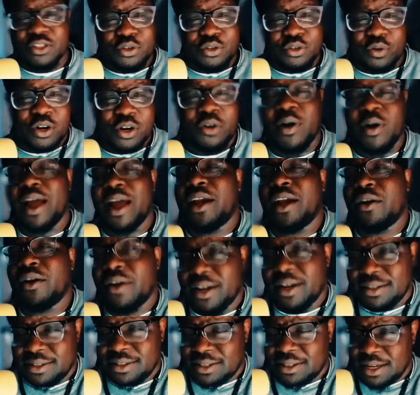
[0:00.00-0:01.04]
to a greater
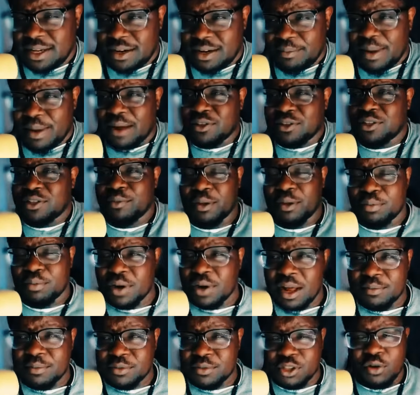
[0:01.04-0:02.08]
extent about some of the
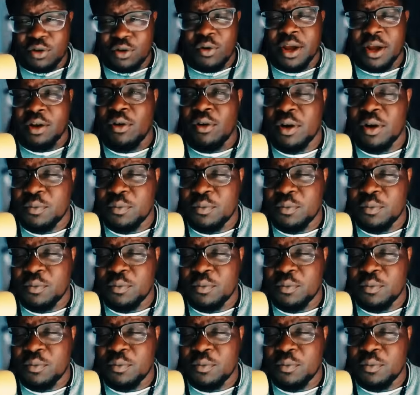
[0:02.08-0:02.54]
problems going on